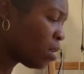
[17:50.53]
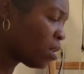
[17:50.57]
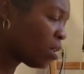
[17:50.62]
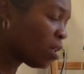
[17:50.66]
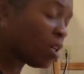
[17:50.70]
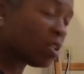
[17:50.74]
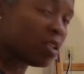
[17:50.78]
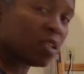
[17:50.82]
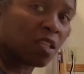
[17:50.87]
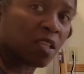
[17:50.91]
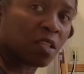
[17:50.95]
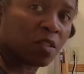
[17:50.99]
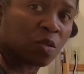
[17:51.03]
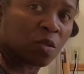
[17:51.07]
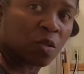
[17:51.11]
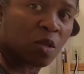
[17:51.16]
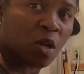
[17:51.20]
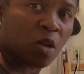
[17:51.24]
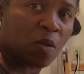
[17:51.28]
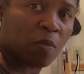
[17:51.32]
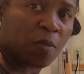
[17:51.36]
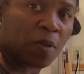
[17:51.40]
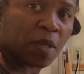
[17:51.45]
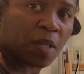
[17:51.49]
Cut this
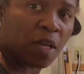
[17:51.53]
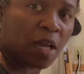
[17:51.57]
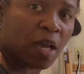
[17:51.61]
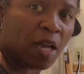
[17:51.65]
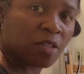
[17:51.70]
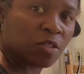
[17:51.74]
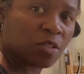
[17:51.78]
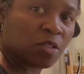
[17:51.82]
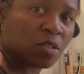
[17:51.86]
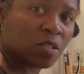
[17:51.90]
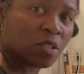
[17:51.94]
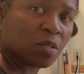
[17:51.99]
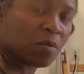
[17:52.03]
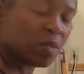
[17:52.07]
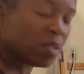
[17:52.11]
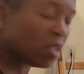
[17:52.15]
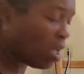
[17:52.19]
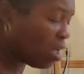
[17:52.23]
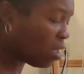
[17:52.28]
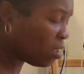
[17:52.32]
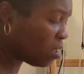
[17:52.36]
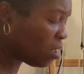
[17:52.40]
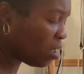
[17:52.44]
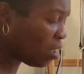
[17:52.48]
one open, guys. You see what
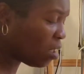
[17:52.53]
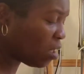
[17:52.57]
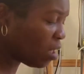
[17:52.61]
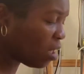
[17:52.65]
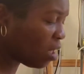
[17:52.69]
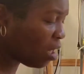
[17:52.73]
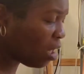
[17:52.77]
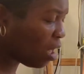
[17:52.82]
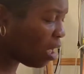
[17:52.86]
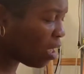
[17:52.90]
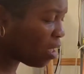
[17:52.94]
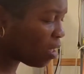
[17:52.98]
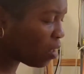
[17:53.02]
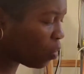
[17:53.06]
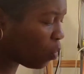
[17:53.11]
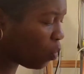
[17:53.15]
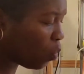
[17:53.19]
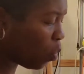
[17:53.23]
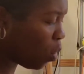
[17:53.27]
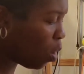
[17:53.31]
that's looking like?